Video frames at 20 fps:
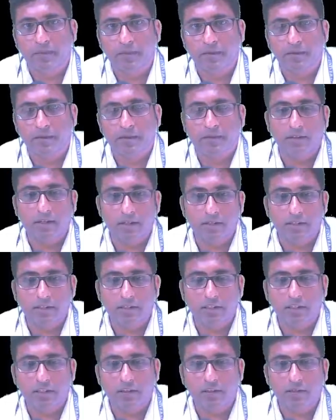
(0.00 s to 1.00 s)
And that is
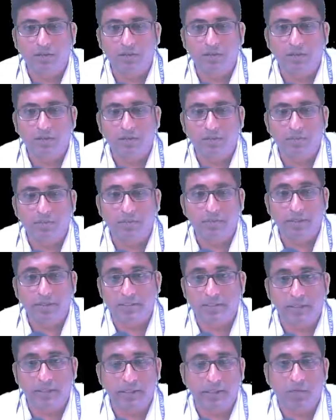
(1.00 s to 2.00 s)
the best
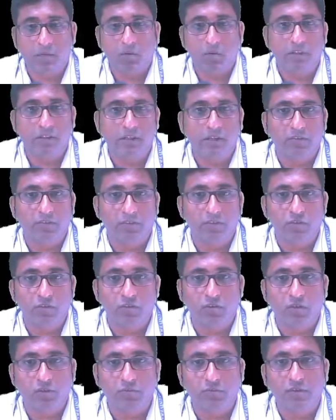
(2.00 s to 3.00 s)
thing about the invention
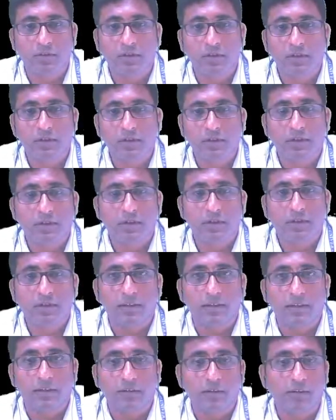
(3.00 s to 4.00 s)
of
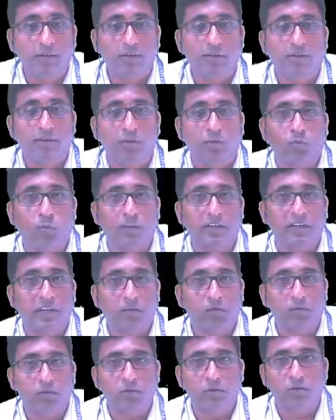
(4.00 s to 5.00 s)
or what
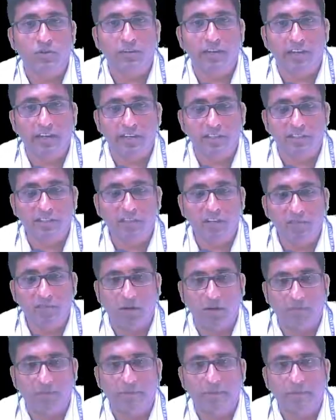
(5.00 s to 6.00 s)
evolution has come
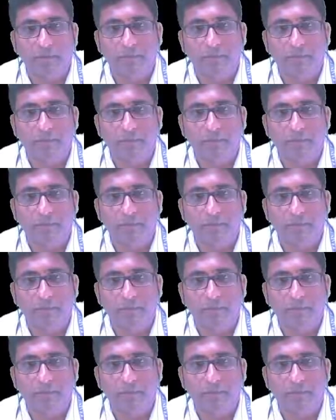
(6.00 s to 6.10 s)
up